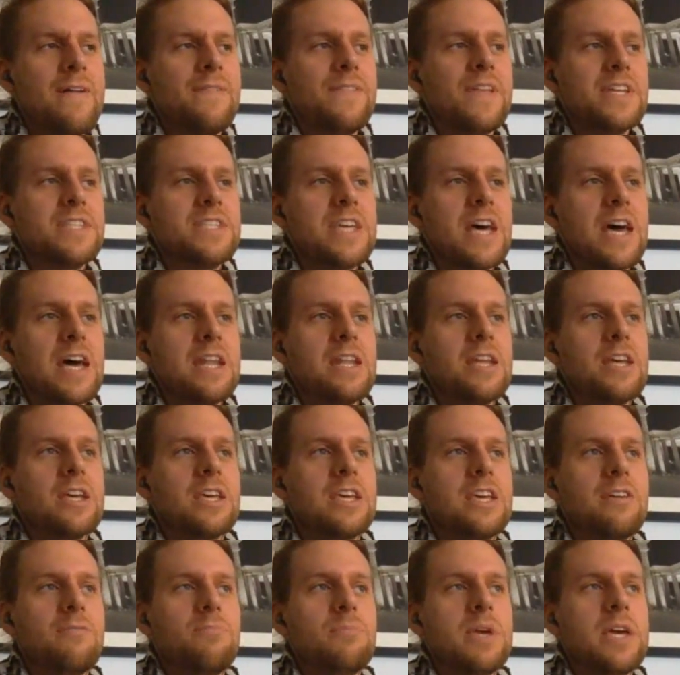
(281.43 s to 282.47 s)
that said,
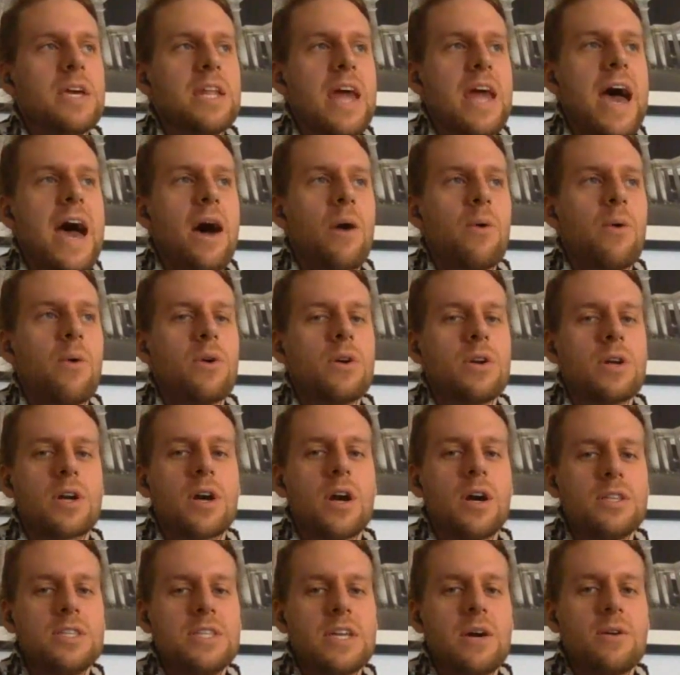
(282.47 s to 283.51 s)
give me an hour to
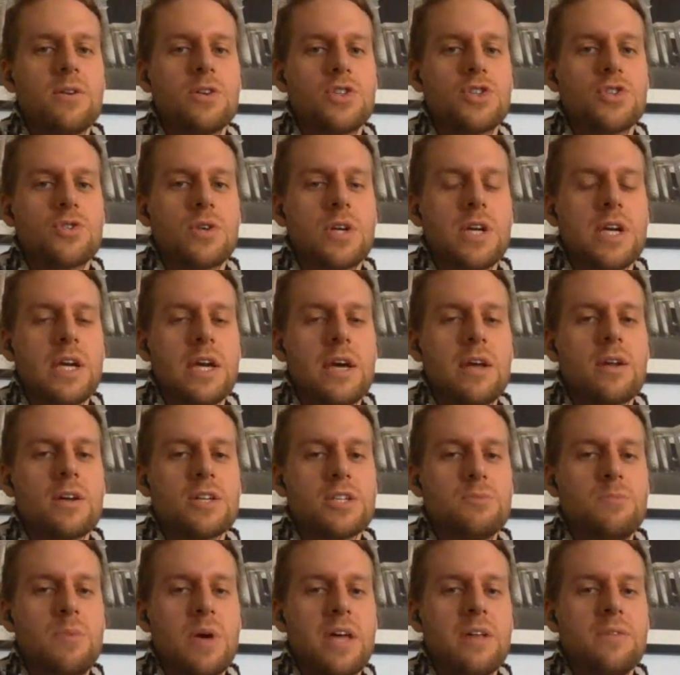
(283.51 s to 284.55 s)
cut down a tree and I'll
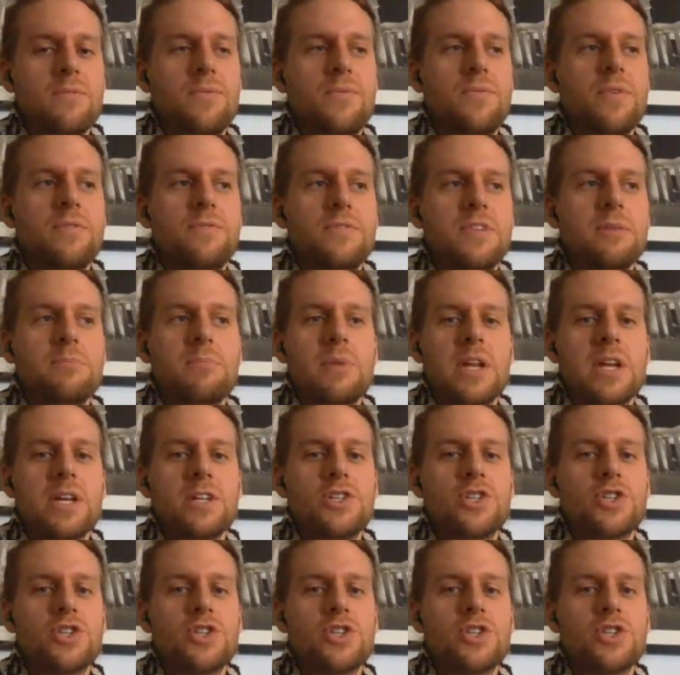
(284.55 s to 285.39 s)
spend 50 minutes